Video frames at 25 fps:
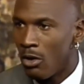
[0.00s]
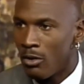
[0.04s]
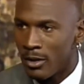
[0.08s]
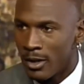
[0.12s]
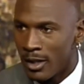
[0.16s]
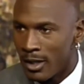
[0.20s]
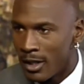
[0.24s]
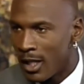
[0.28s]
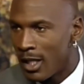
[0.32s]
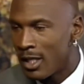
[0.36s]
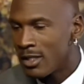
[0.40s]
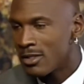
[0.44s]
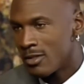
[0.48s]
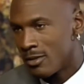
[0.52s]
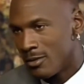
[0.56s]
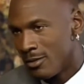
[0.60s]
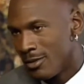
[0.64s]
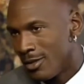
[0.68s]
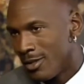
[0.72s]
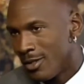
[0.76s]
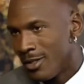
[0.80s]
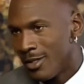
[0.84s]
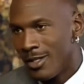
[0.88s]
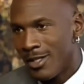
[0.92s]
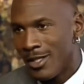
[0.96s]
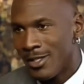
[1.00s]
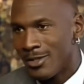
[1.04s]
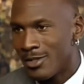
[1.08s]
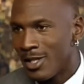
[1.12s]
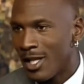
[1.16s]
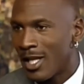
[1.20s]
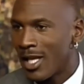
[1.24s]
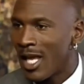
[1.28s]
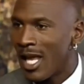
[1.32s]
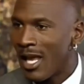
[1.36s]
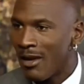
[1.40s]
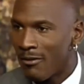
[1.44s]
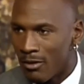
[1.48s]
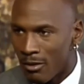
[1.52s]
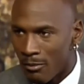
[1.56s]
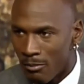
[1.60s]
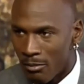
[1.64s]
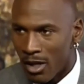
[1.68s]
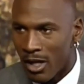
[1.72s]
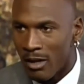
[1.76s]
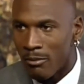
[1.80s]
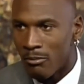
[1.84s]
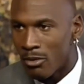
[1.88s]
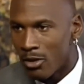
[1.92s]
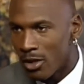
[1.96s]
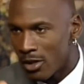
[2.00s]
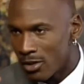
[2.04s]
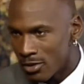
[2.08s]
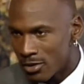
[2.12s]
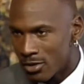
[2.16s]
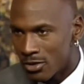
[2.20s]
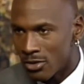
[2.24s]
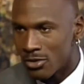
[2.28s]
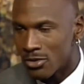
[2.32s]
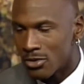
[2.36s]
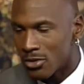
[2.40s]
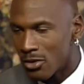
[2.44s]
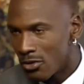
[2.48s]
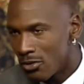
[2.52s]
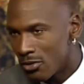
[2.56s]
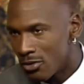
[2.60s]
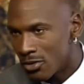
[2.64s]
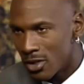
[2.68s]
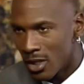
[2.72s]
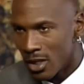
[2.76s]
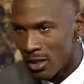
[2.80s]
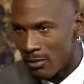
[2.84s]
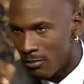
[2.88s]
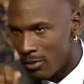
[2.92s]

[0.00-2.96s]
And that's, it's like having a paintbrush to a certain extent,